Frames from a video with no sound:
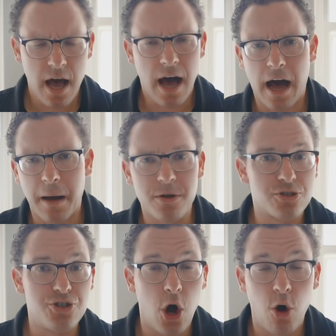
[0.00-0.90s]
Um,
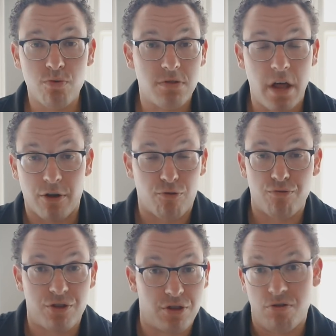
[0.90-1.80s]
there's no like
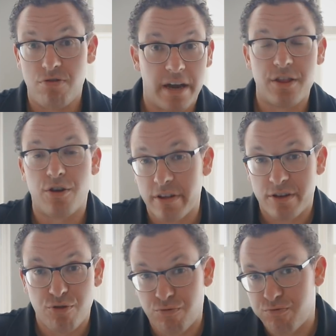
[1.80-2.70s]
none of the
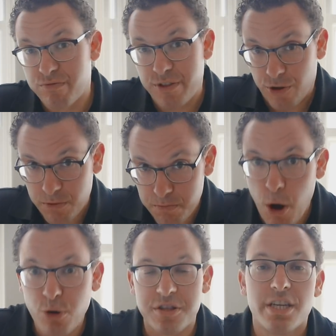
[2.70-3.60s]
like the the
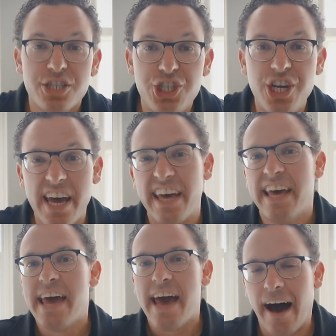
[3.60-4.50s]
most legit
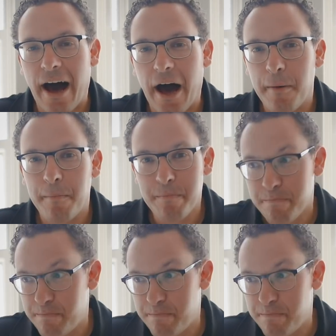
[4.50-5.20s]
uh,